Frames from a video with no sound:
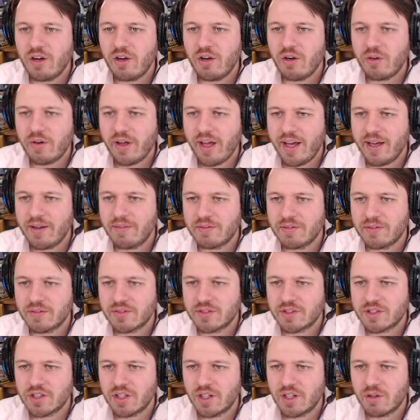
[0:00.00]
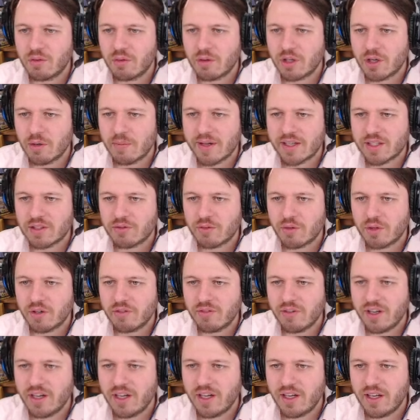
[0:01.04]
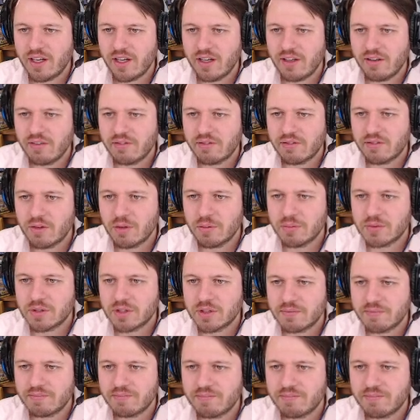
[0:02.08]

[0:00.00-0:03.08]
Okay, so we'll go back to 45. Oops.